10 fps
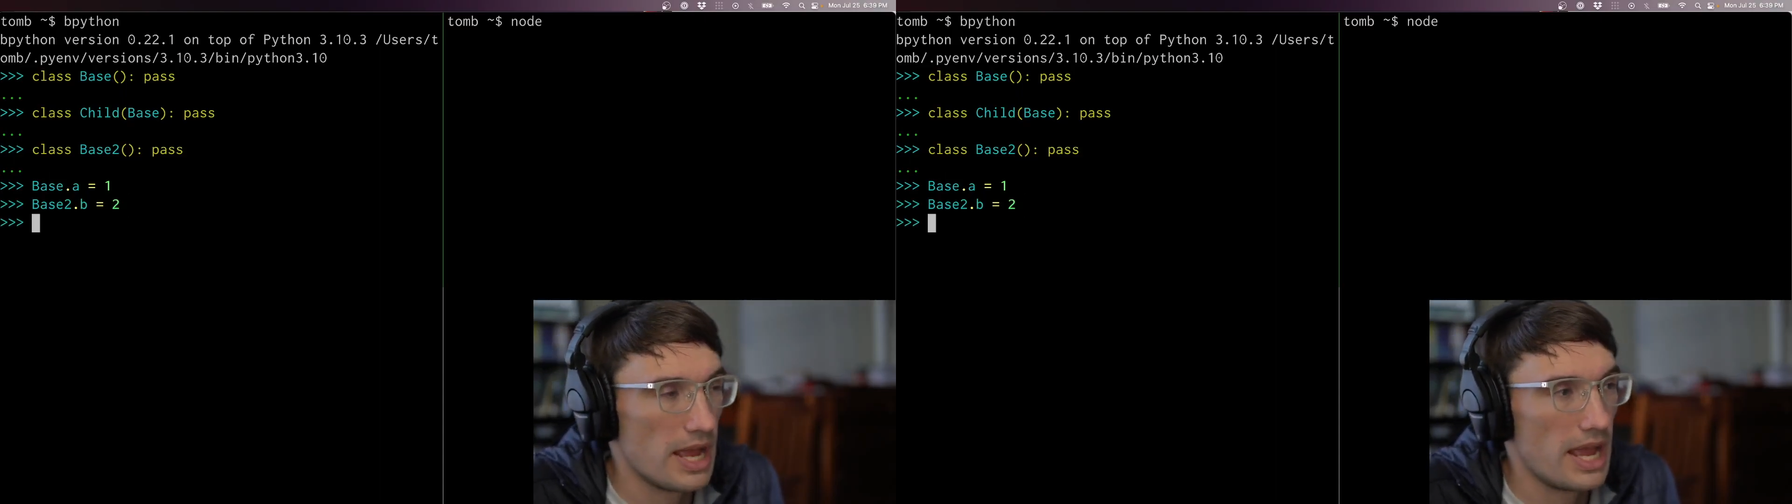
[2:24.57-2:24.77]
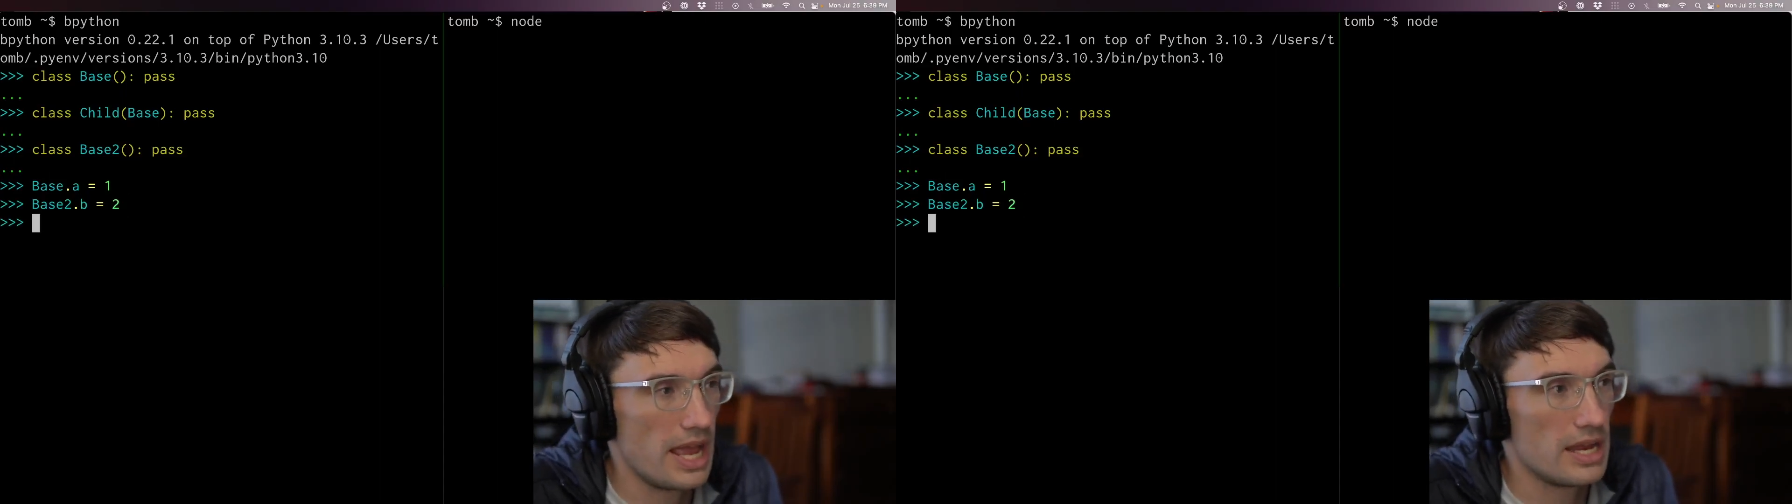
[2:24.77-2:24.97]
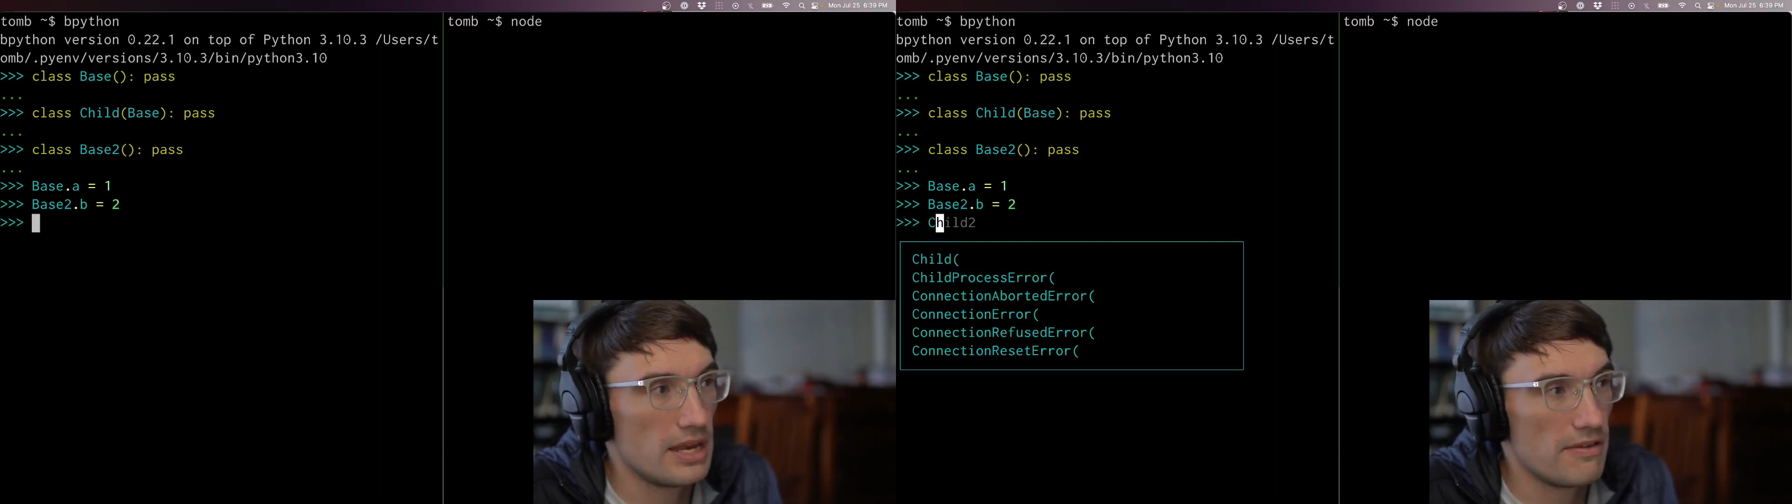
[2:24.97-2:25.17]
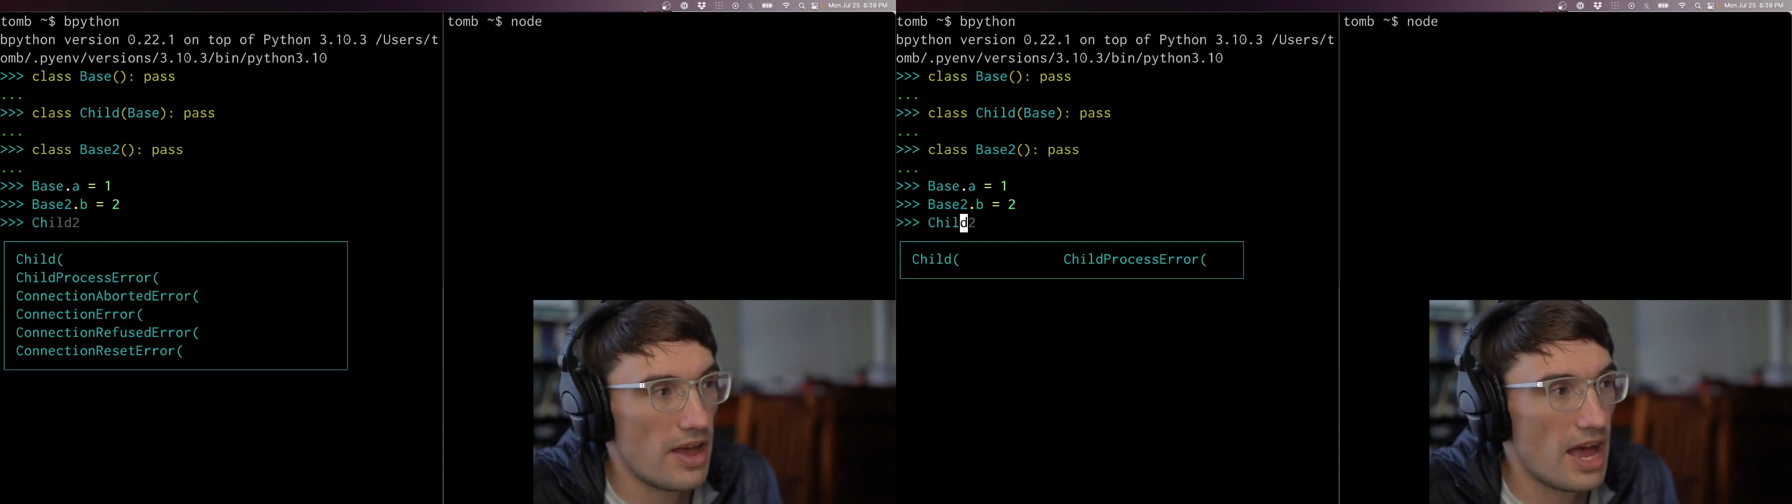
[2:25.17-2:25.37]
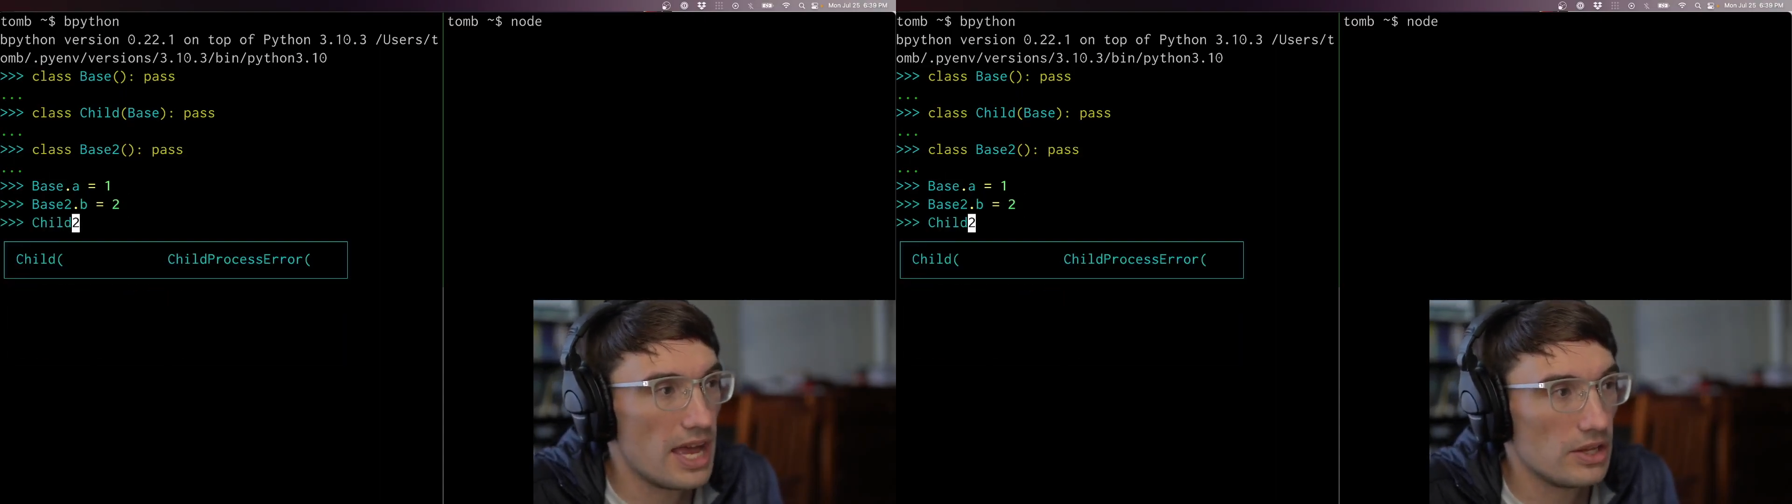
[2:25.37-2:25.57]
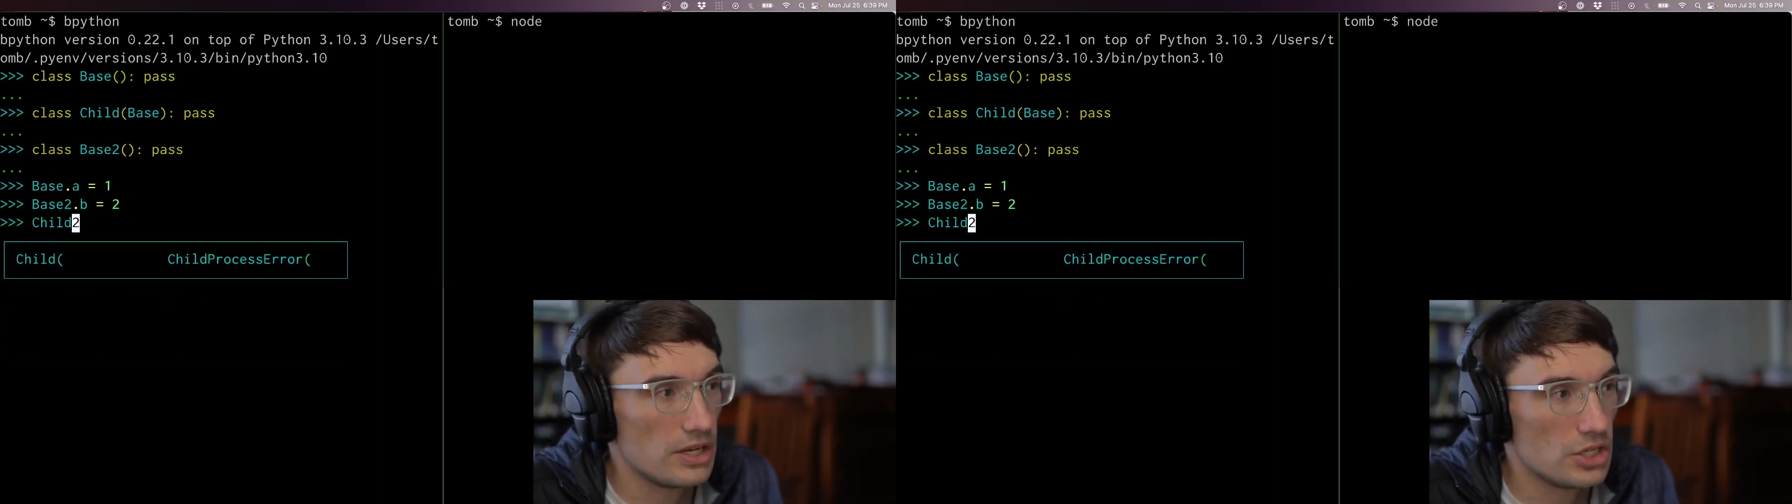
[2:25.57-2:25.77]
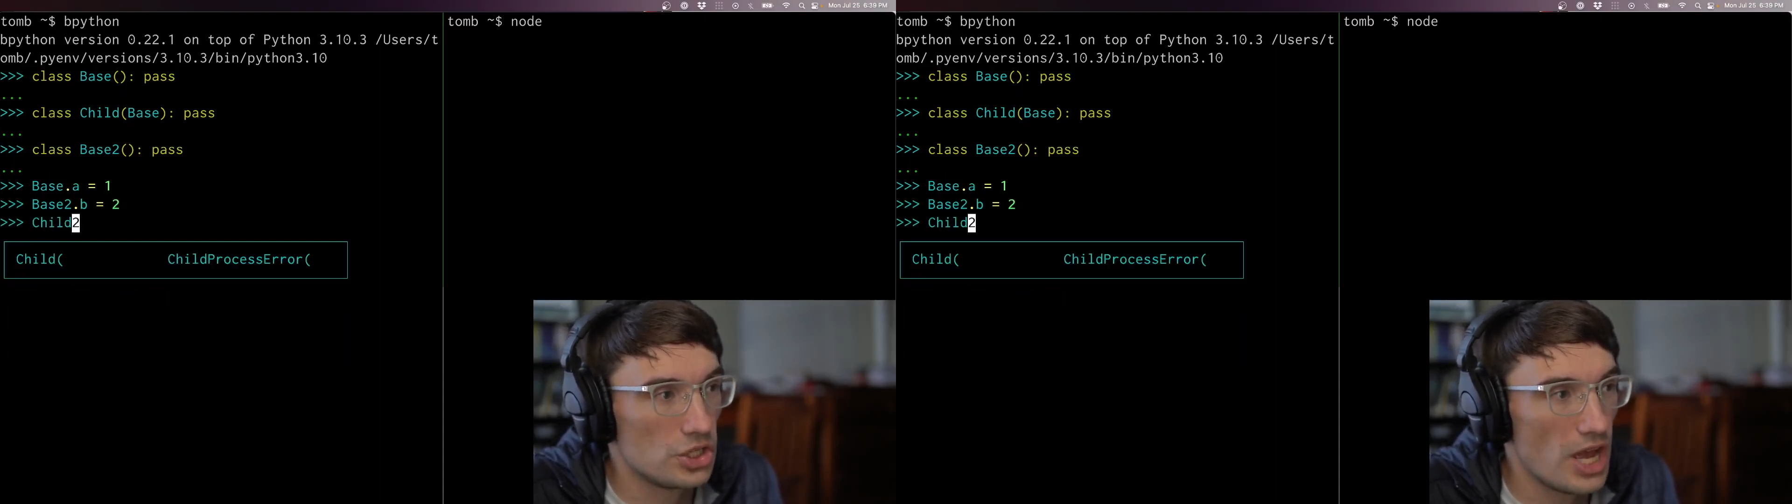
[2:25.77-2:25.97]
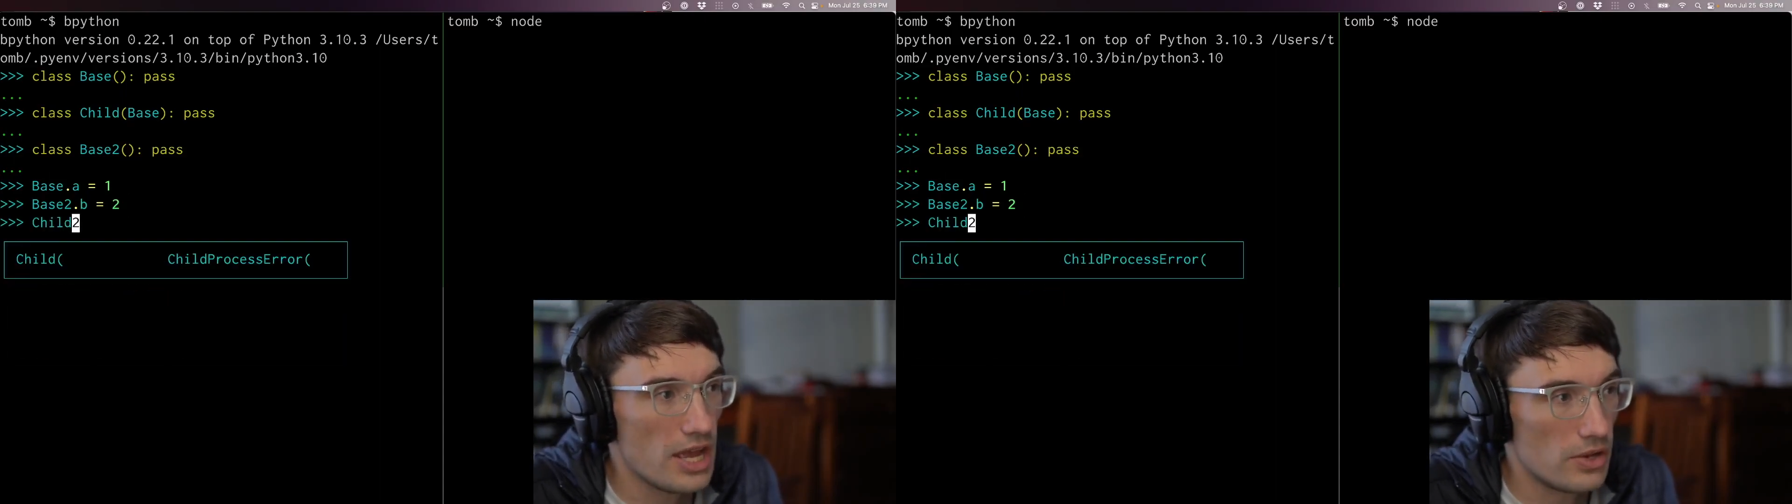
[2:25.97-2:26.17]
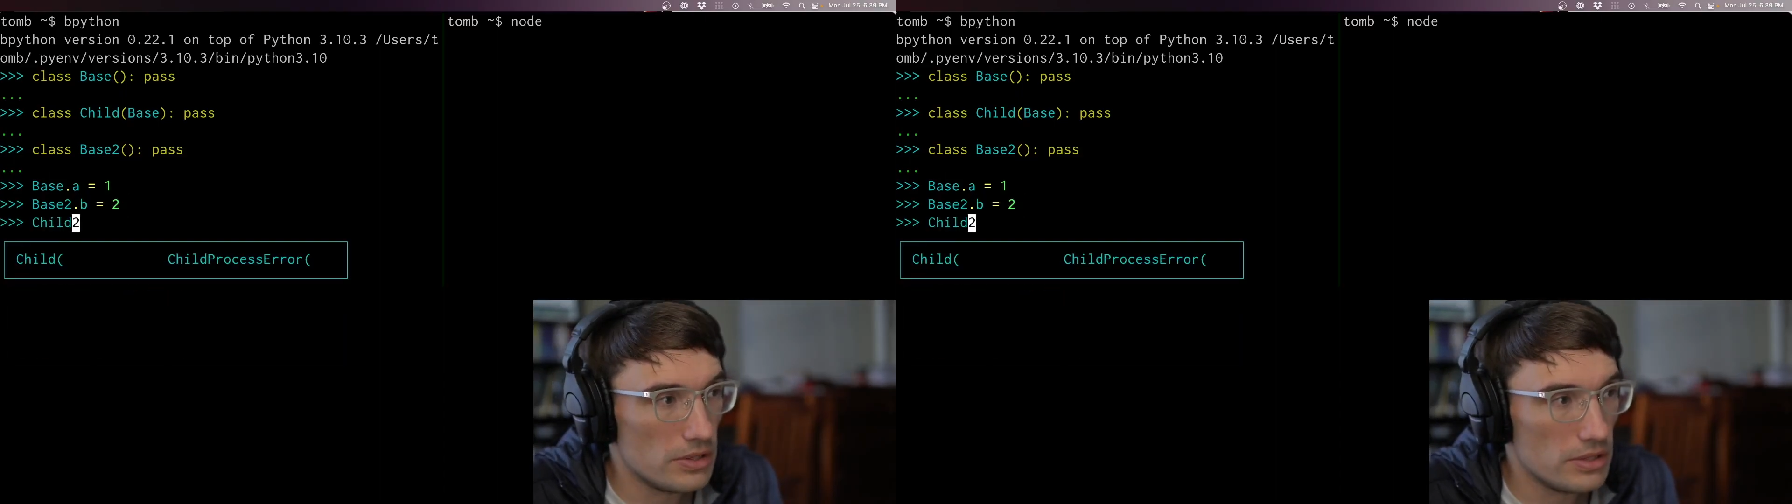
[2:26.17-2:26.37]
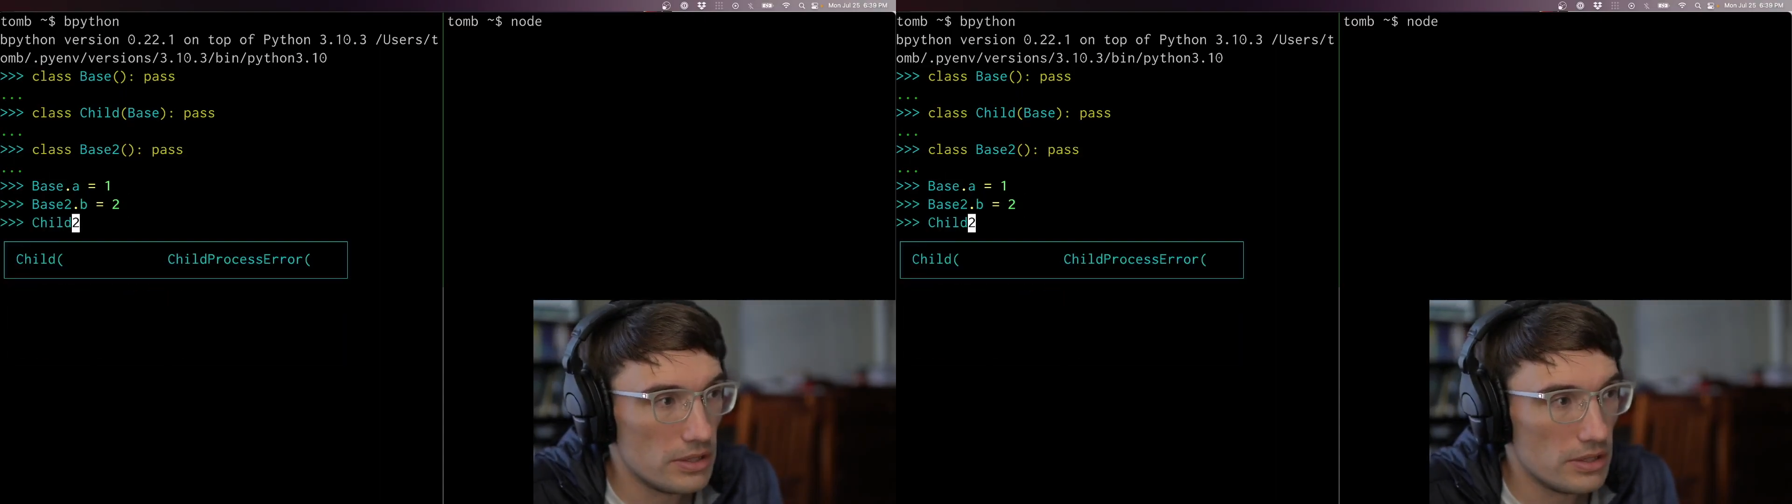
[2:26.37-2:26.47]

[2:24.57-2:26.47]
And if I look at child,